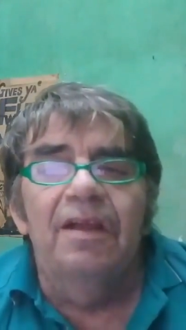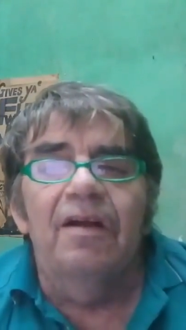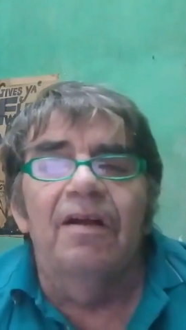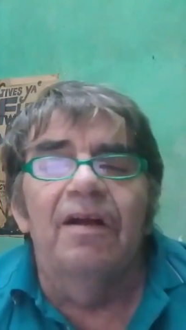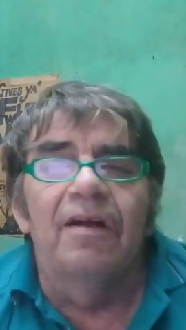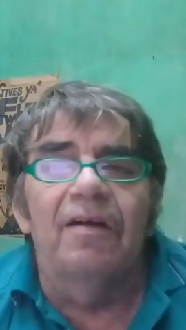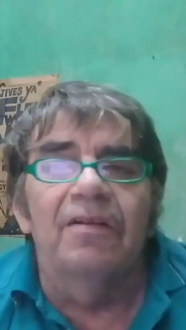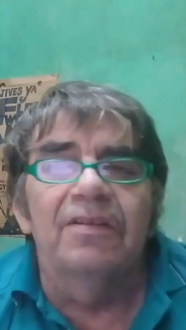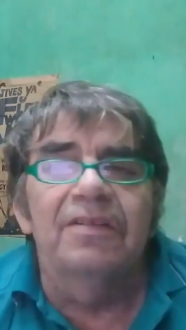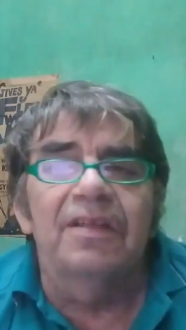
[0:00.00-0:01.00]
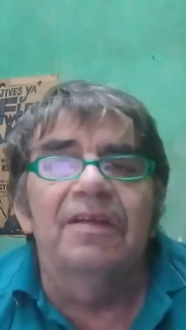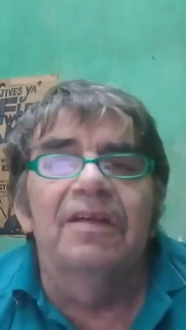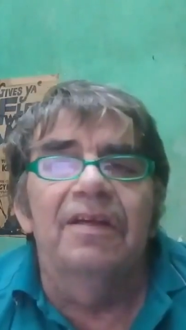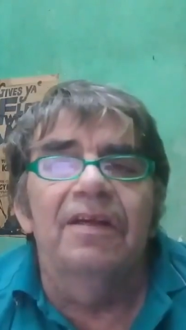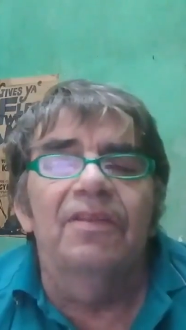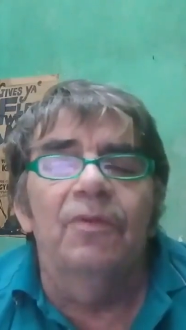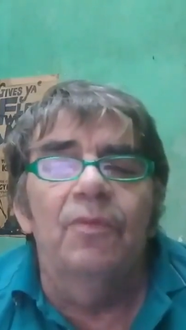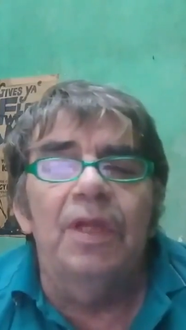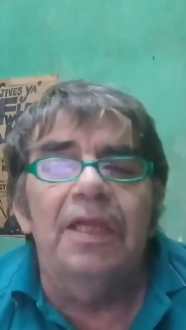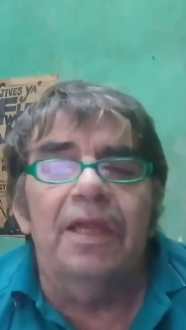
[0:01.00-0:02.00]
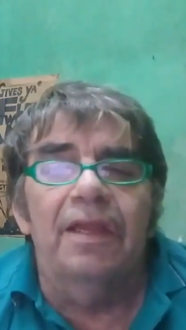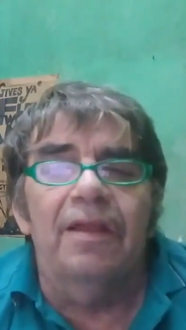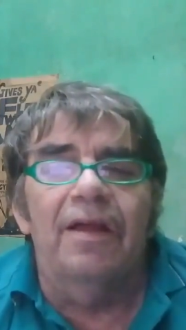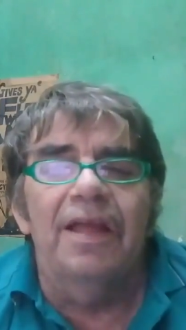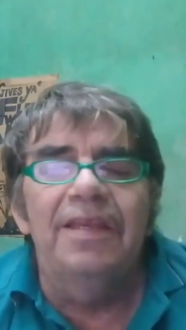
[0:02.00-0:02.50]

at the weekend, I